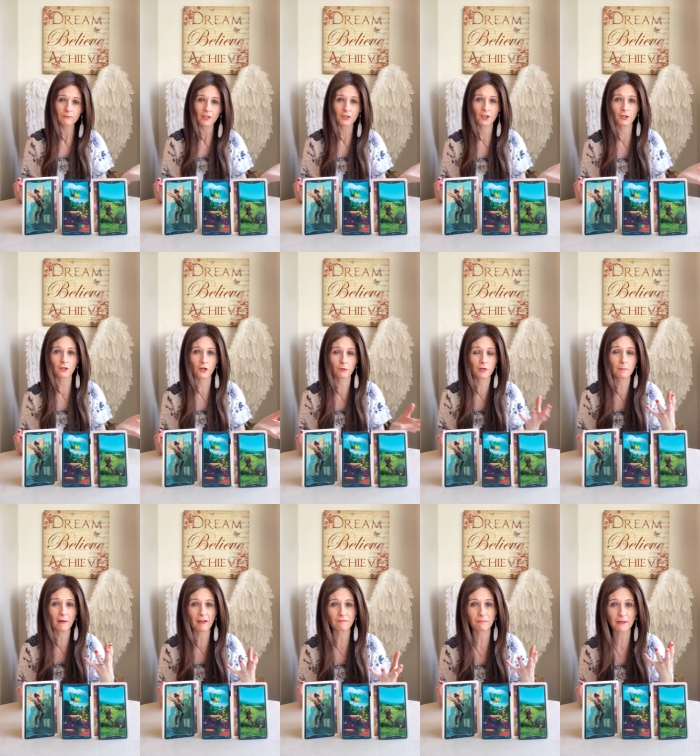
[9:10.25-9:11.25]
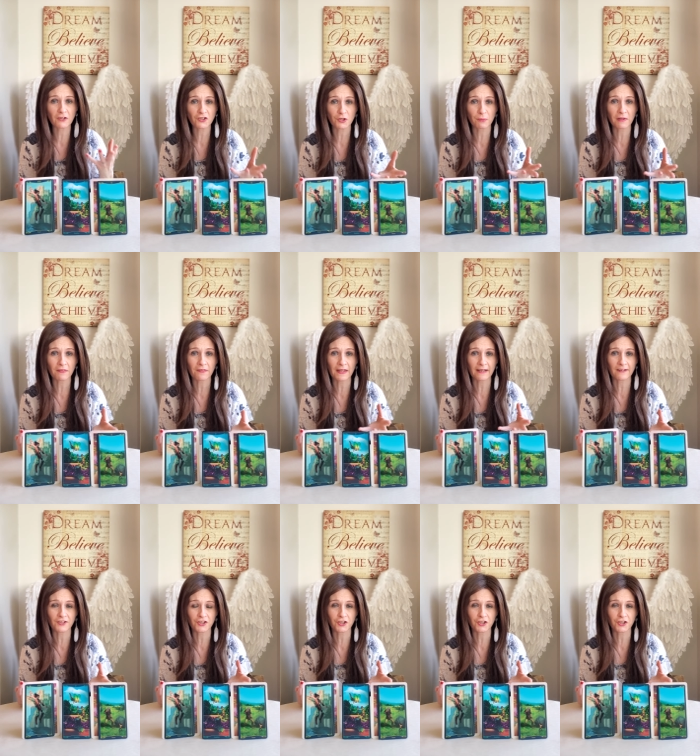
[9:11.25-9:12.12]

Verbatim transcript: you know, you may have been doing things